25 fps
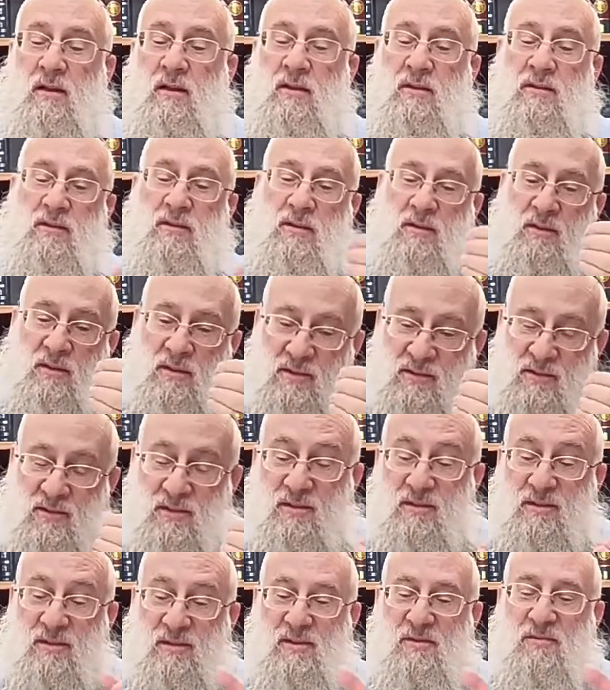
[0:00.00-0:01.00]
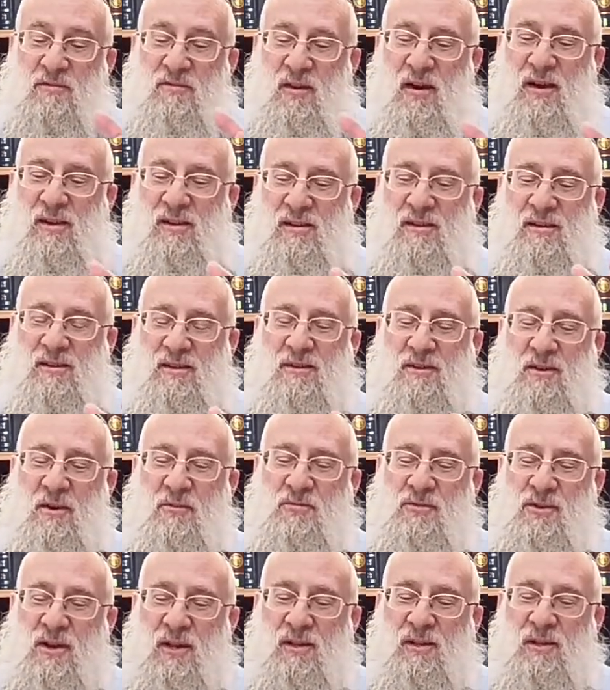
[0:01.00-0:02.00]
There's divinely,
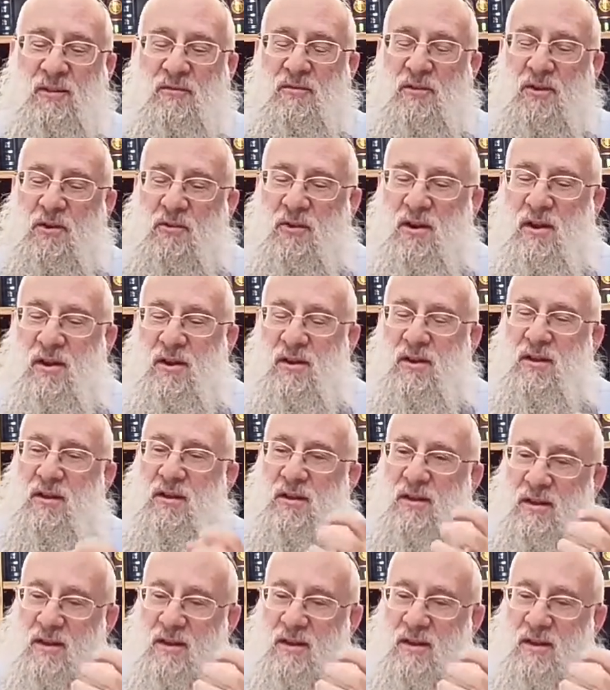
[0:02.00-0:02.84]
objectively created